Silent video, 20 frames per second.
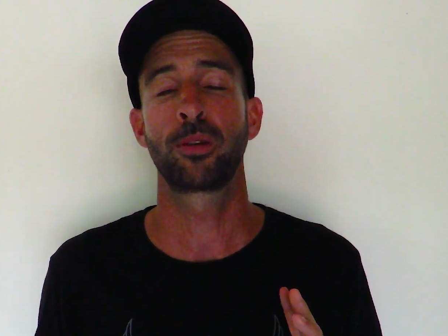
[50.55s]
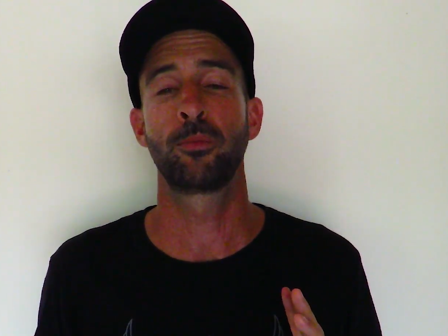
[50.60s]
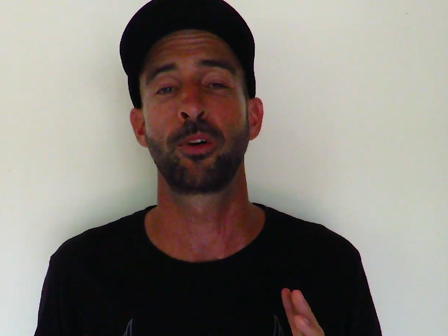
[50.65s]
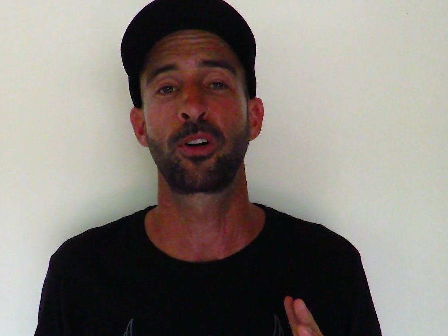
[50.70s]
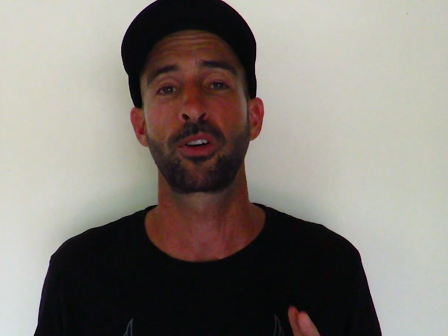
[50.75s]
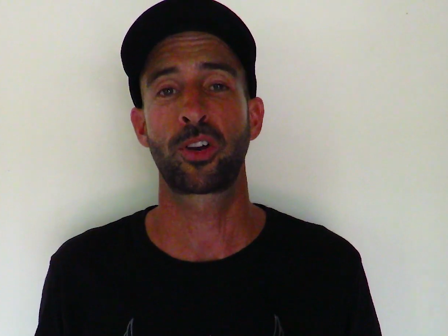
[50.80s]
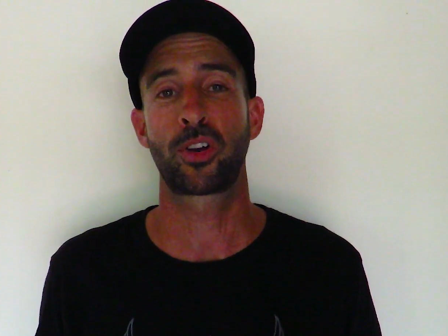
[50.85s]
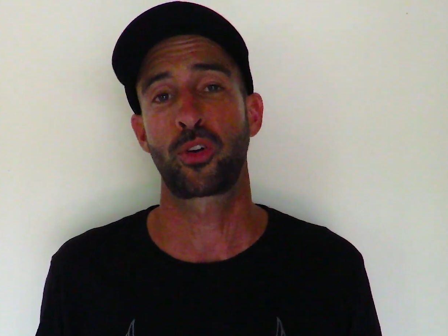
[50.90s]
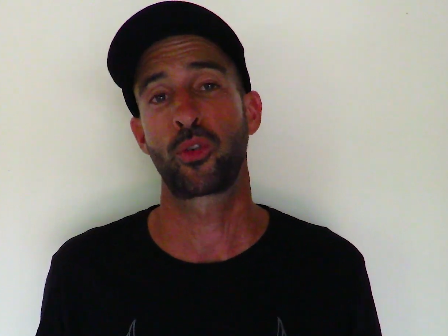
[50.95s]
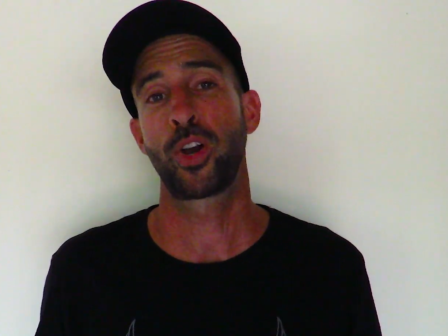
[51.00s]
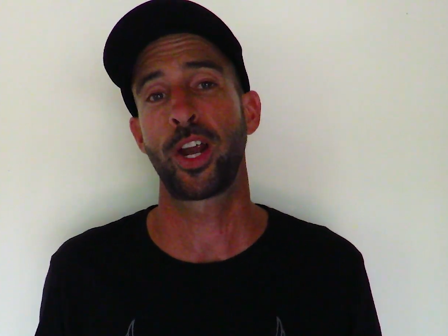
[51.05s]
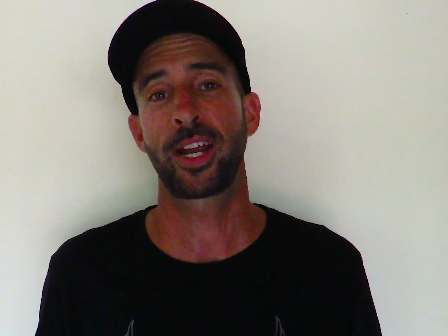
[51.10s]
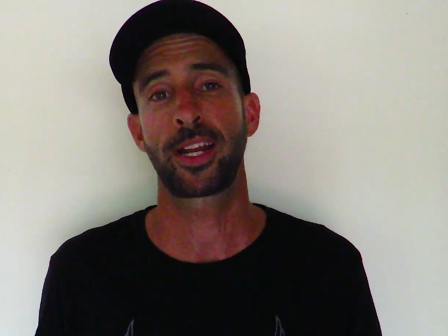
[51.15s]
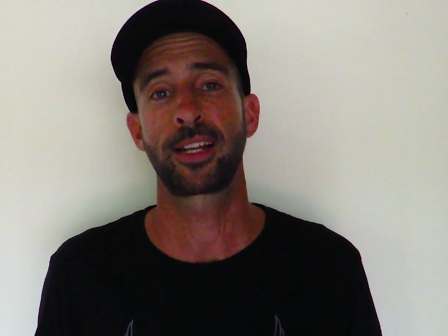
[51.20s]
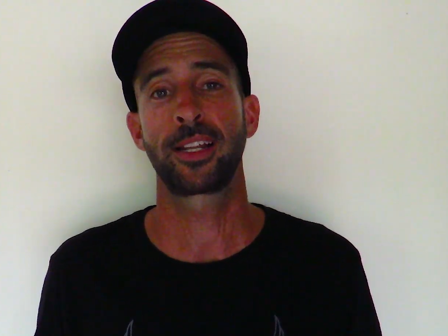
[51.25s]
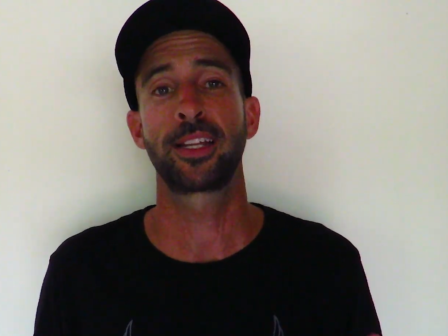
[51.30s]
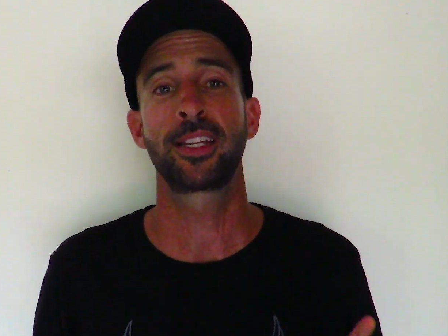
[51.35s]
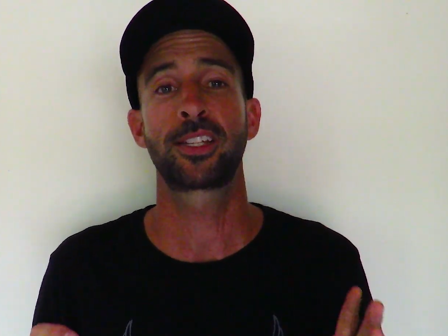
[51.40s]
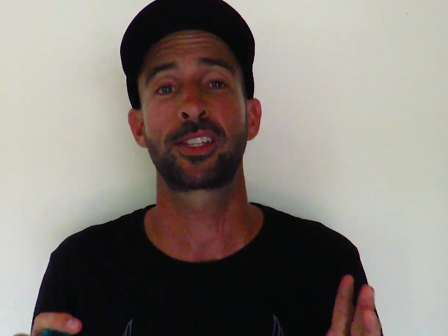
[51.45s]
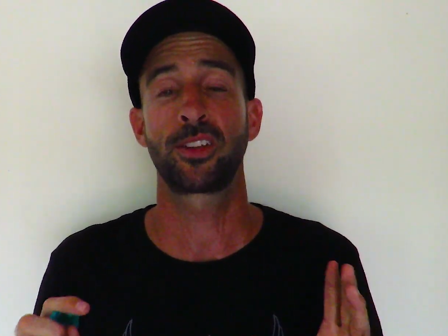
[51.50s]
them on
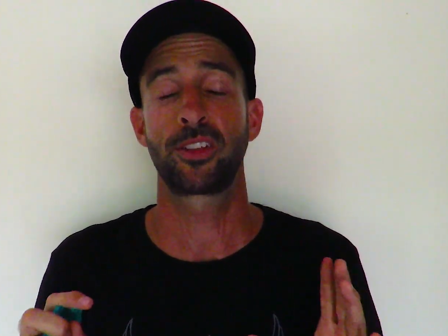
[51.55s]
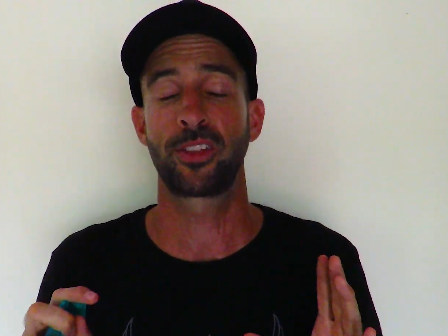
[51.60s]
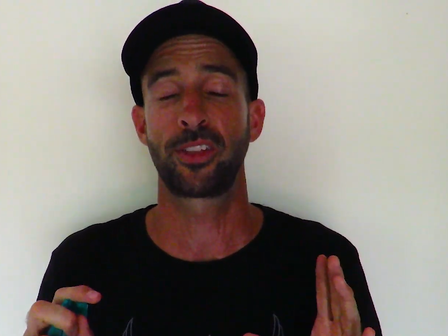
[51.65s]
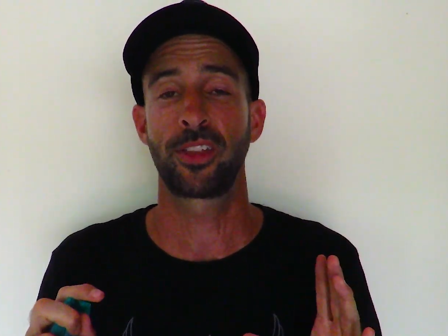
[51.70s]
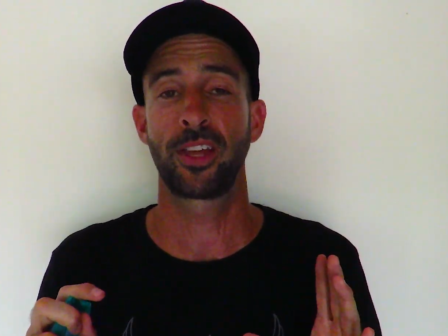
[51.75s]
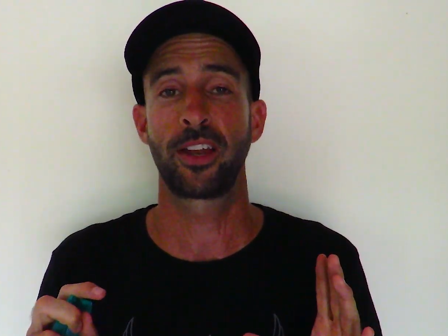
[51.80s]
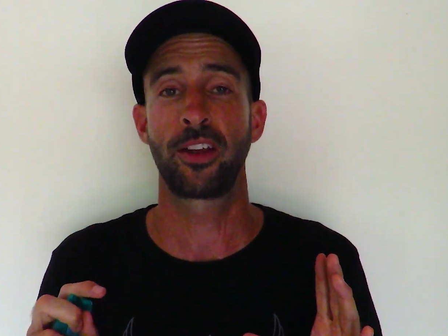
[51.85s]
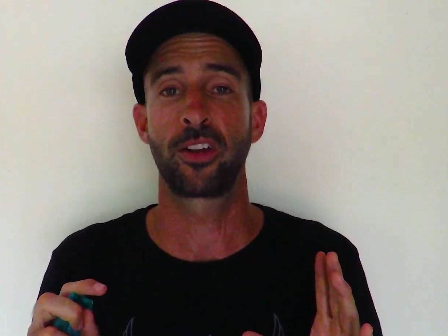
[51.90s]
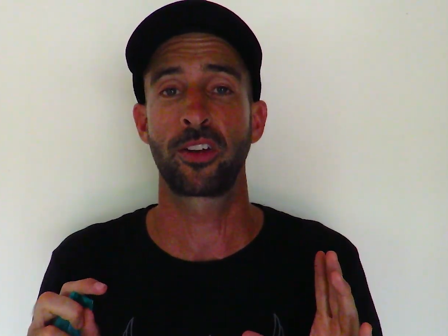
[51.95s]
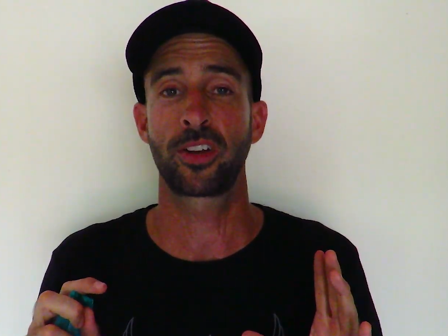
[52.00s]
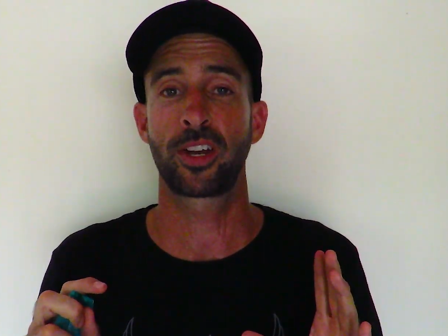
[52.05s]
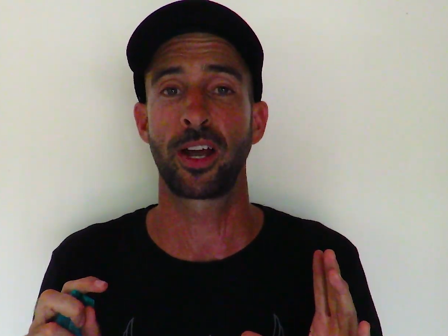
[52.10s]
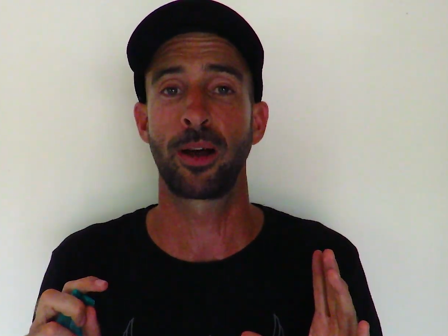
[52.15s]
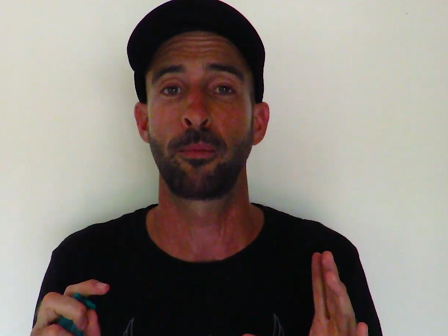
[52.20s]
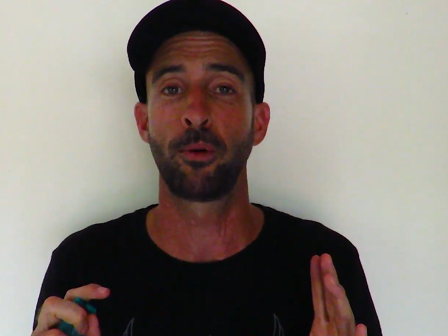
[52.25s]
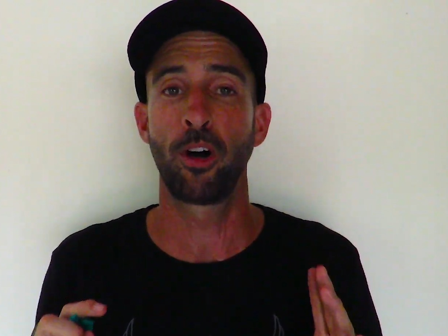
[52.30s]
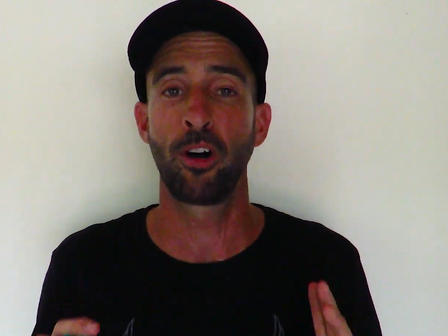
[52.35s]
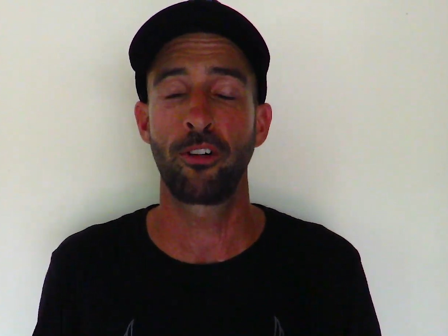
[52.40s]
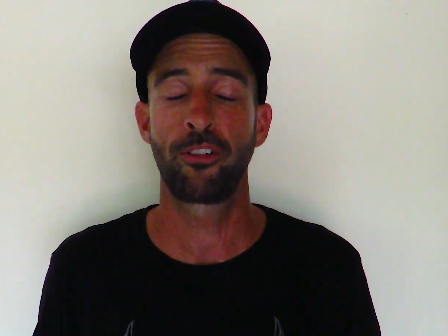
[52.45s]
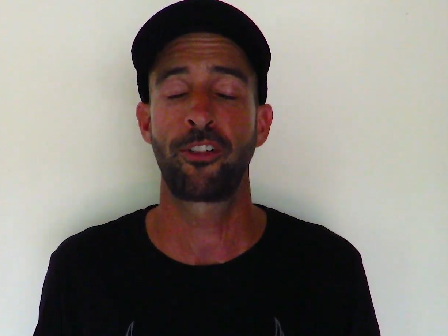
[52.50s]
correctly so that they don't
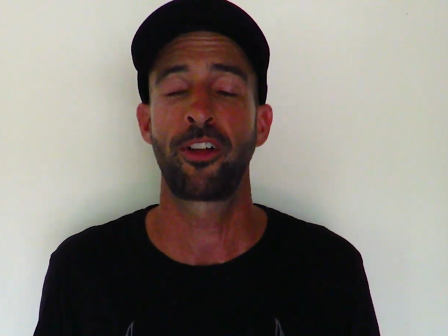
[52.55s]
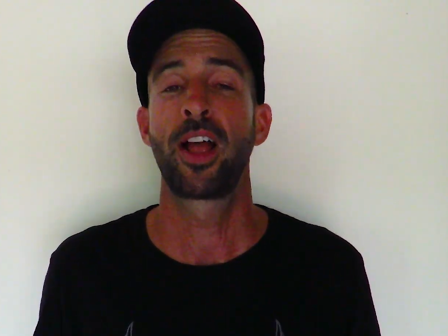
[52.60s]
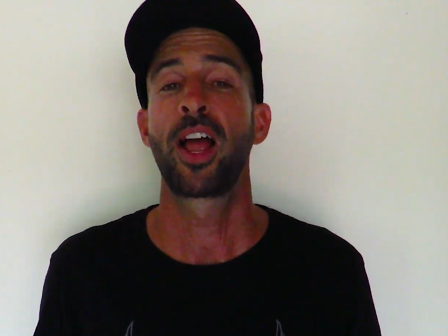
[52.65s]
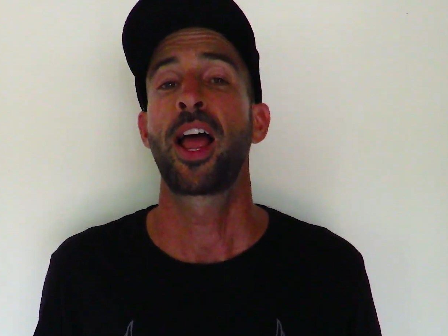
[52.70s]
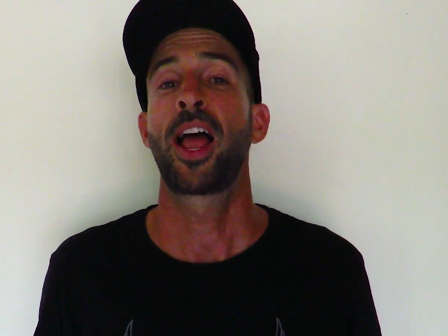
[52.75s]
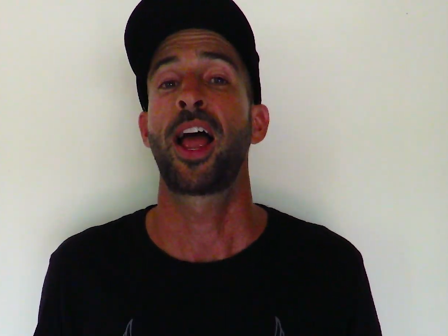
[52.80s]
come off,